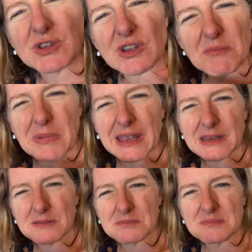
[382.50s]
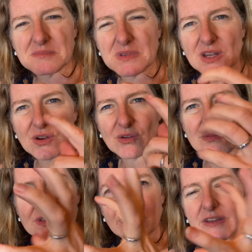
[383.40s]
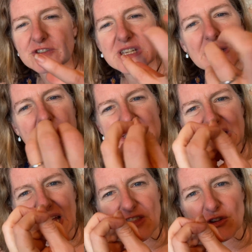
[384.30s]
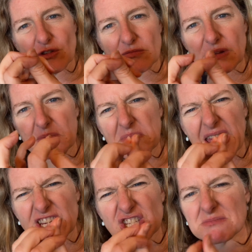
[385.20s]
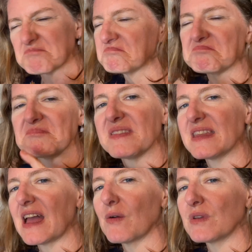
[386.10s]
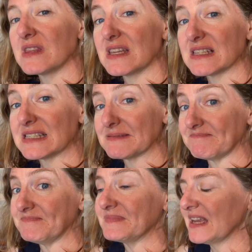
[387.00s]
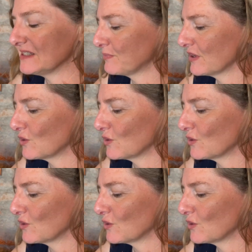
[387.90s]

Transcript: you combine them, you know, the flavors kind of mix together and mesh. Not with this. It's pretty